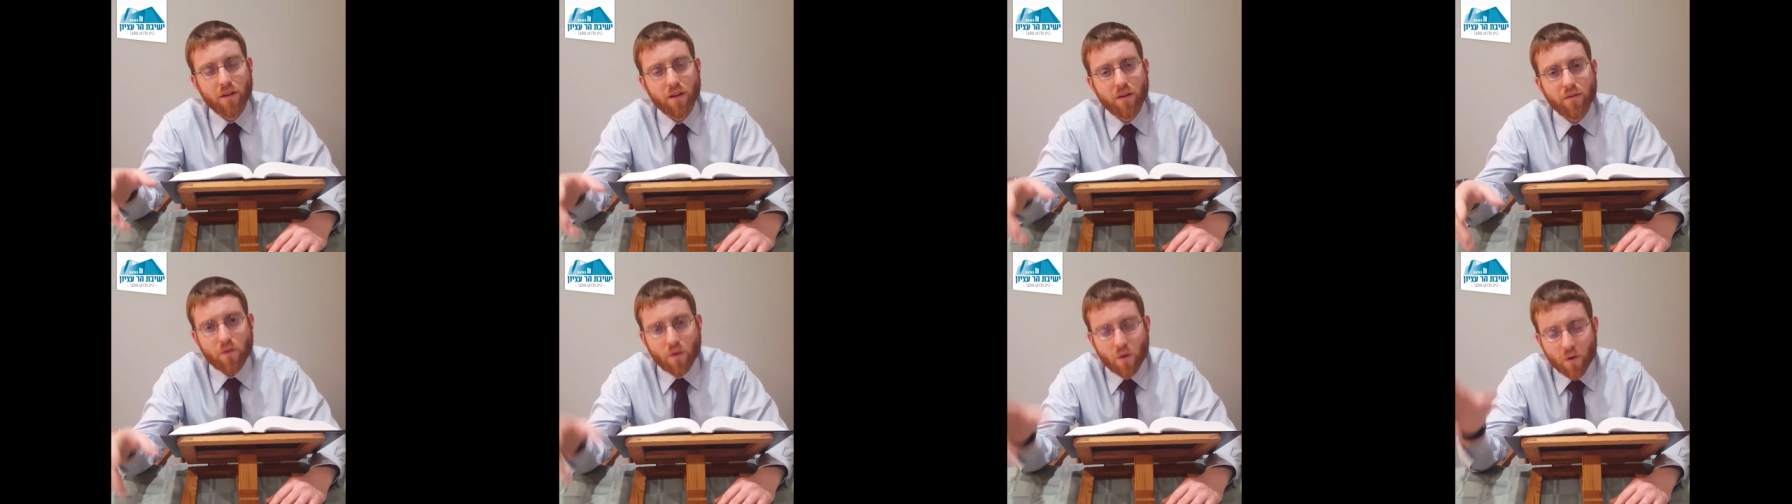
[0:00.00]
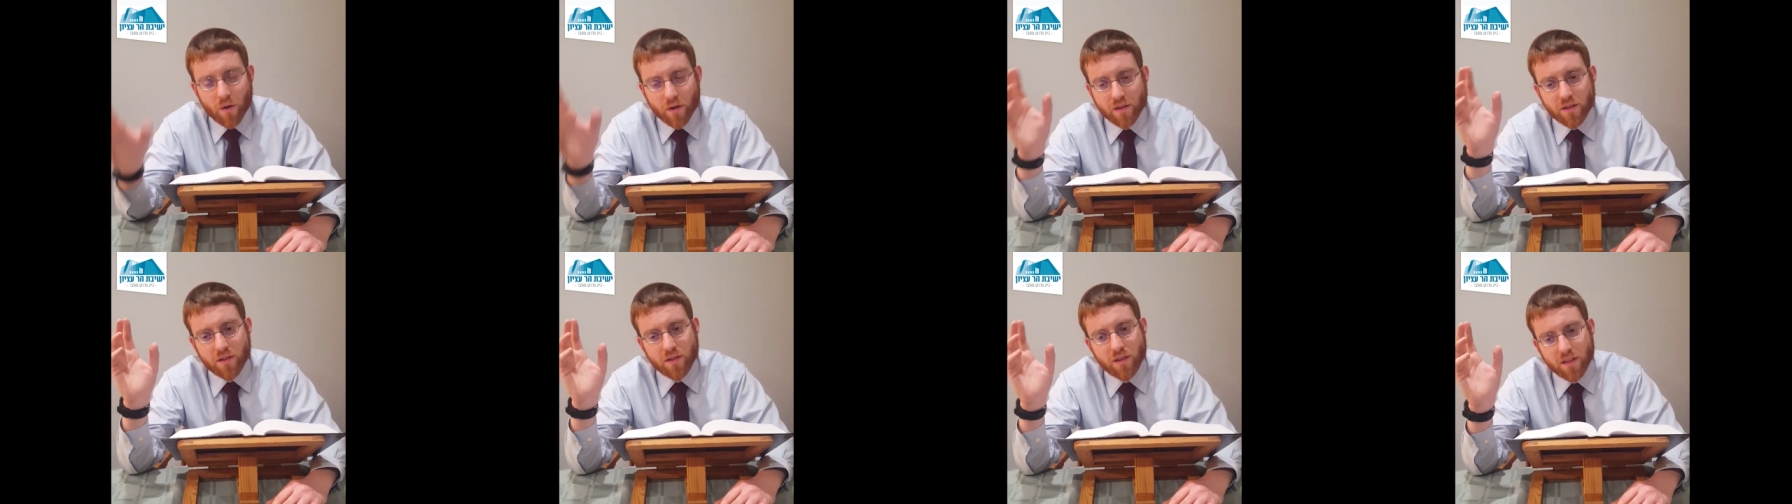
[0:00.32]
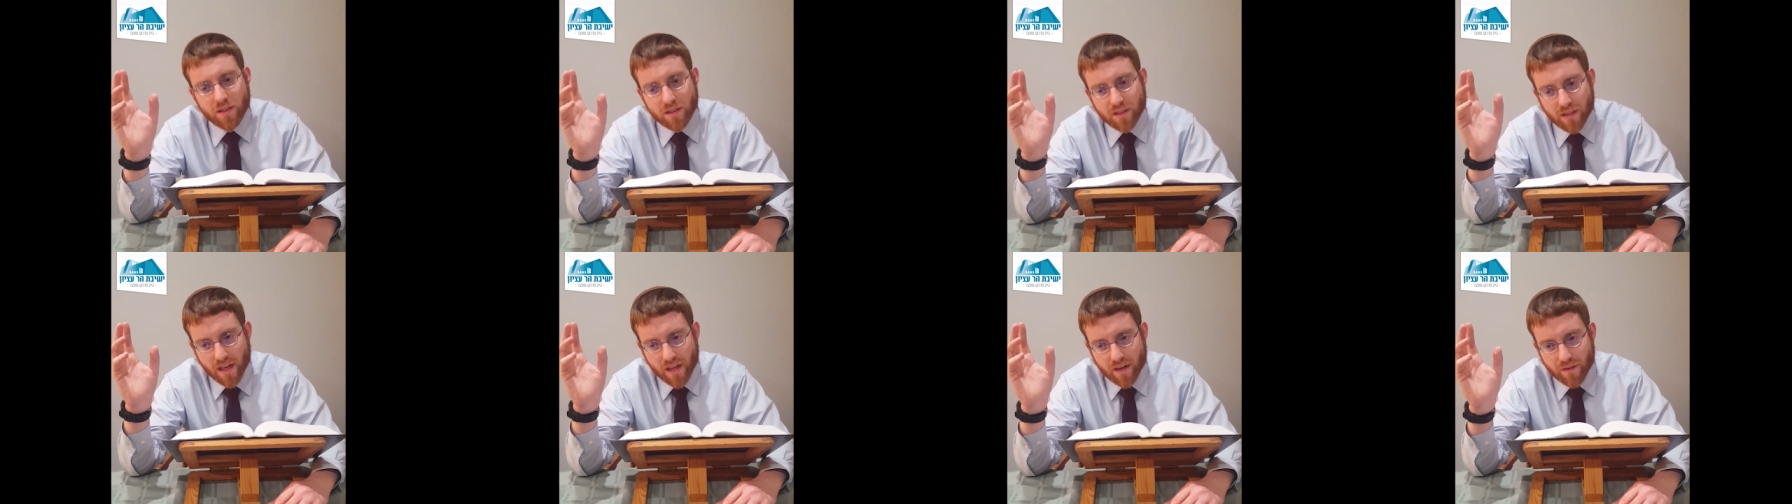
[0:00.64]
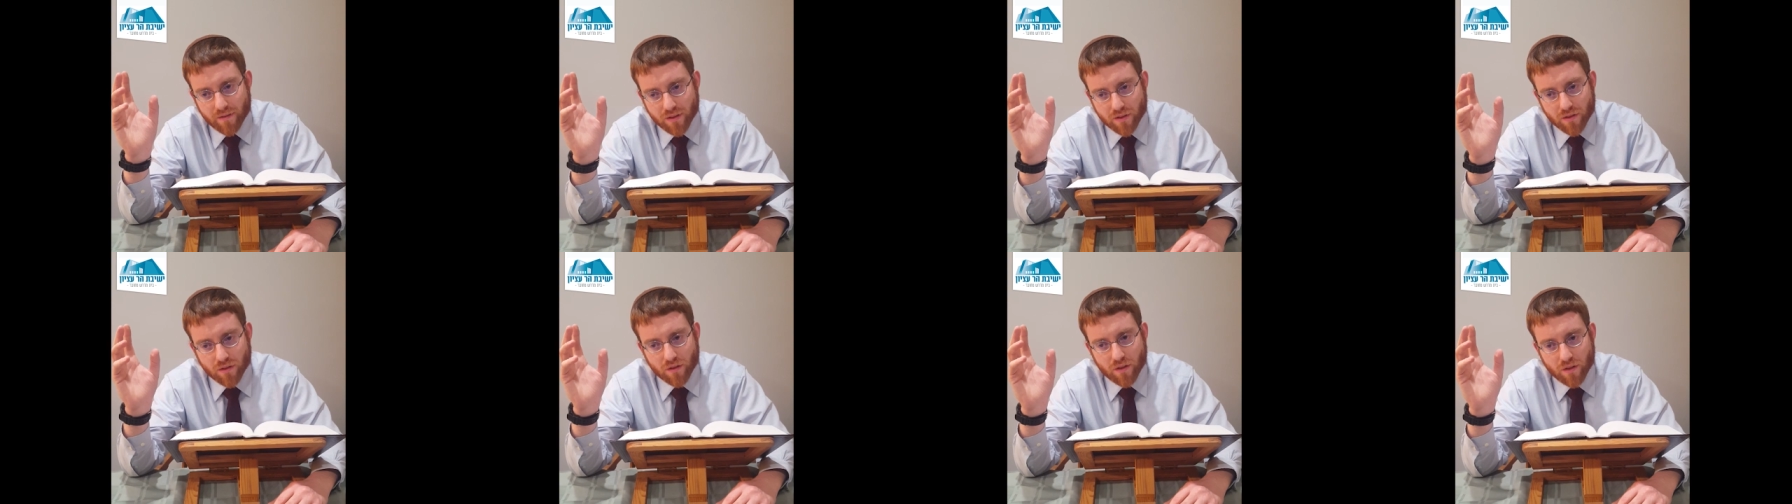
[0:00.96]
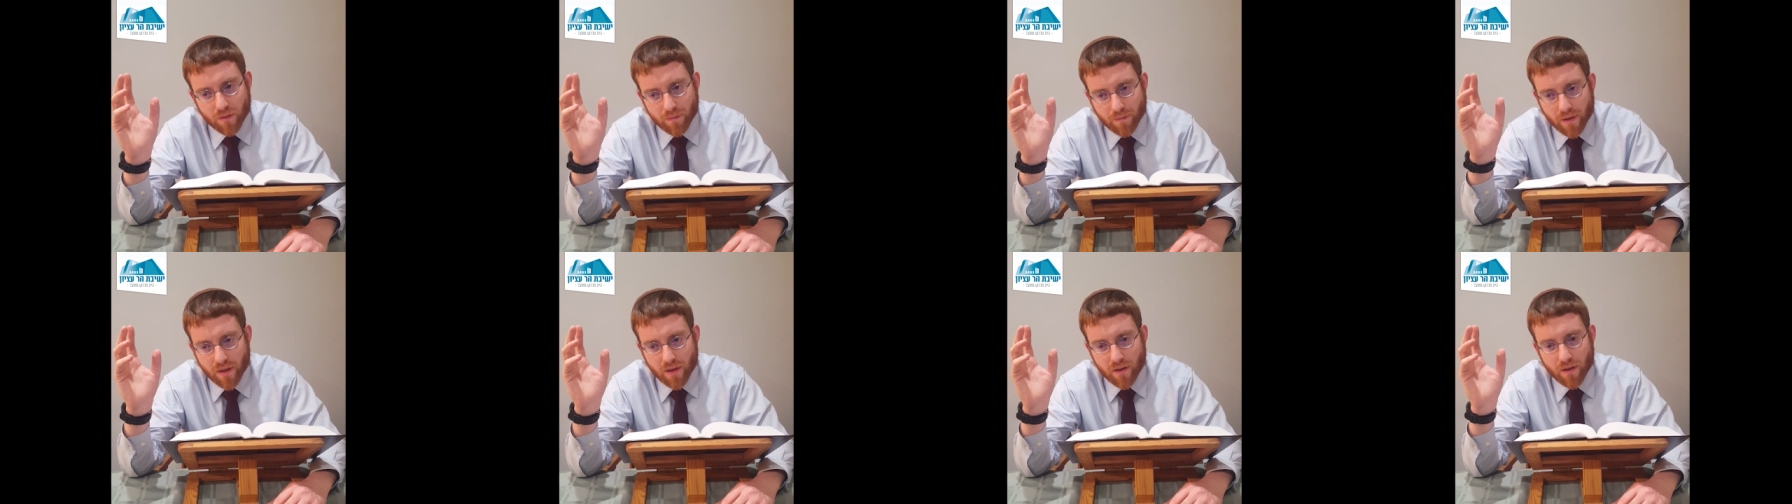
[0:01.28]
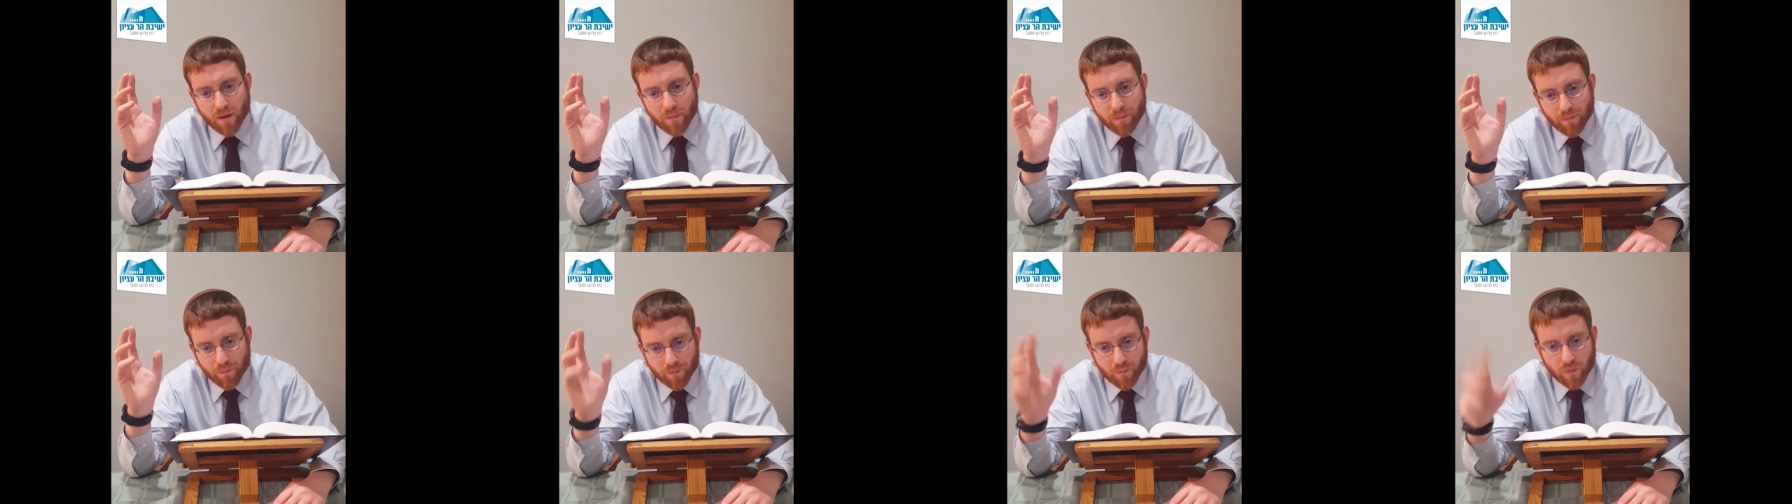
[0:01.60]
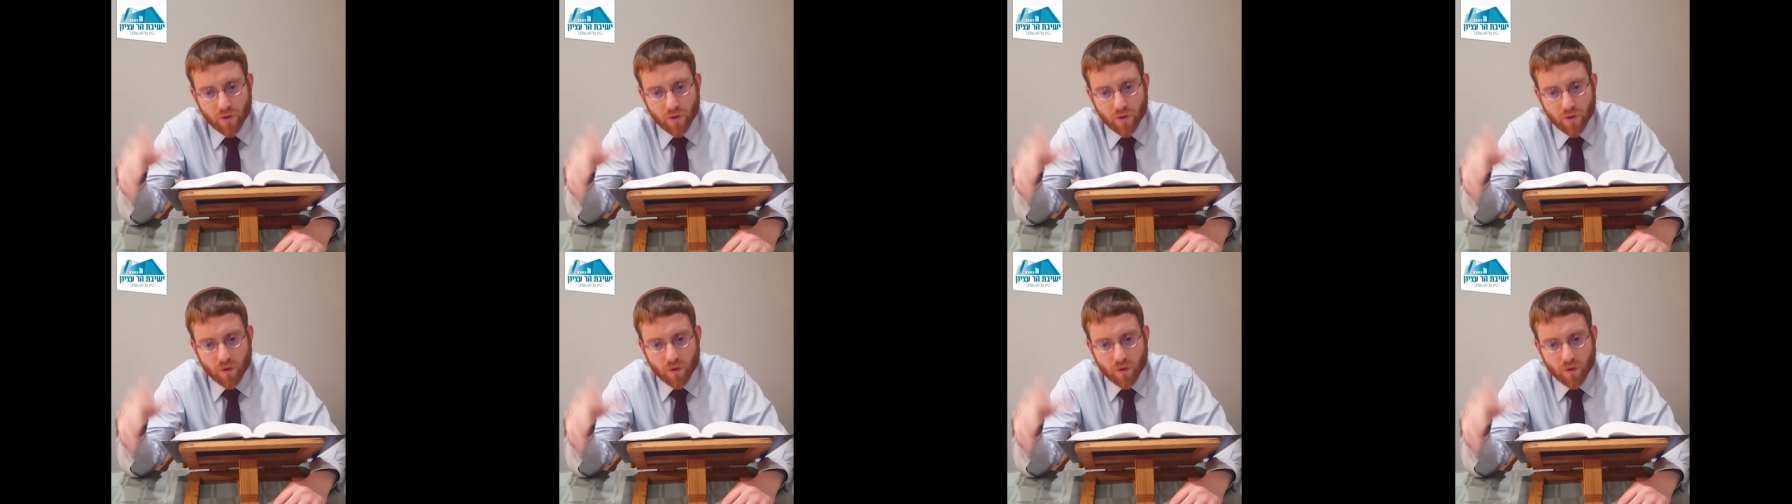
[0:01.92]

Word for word: Of course, the state of Israel could be a